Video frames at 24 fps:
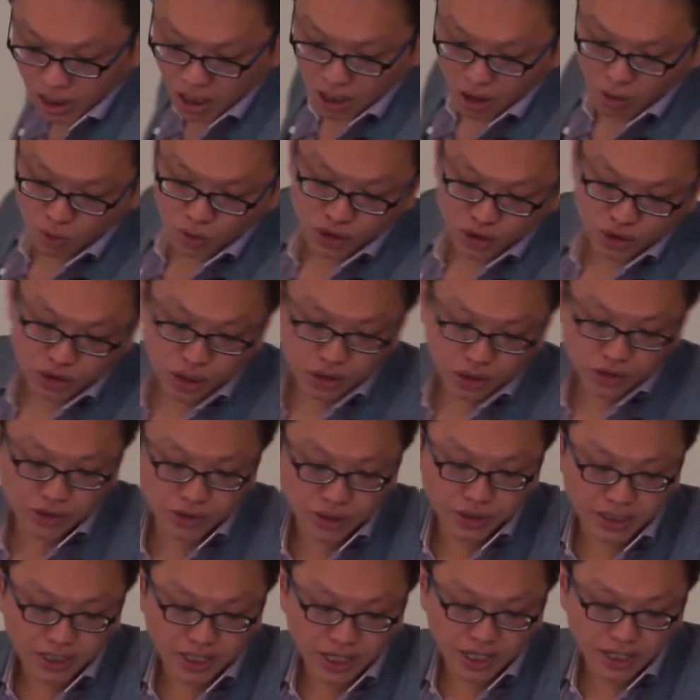now we start to
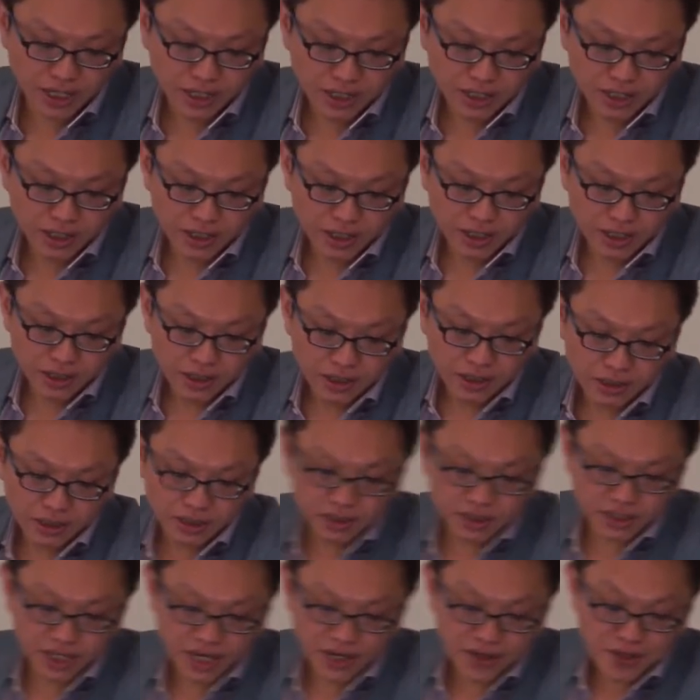say, the
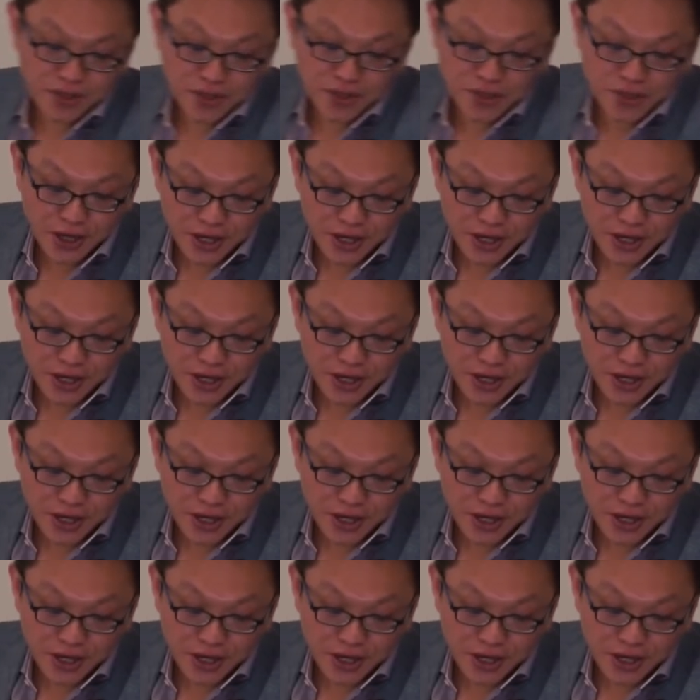next